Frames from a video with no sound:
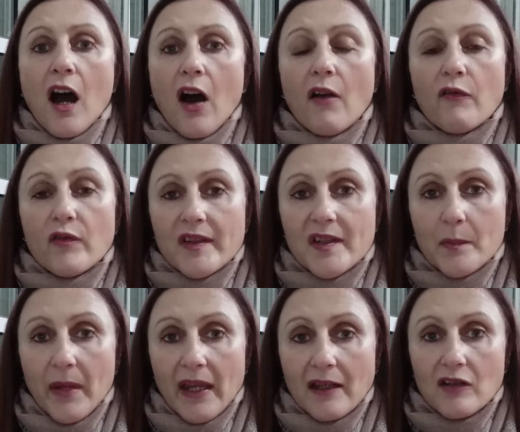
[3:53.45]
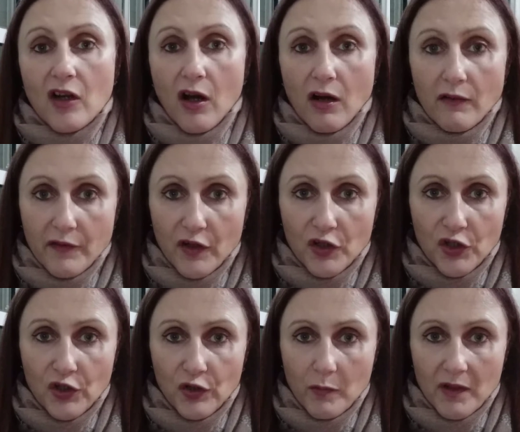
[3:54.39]
of respect, of
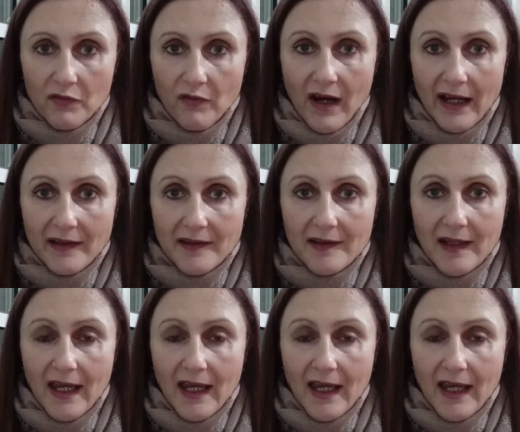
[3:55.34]
human rights.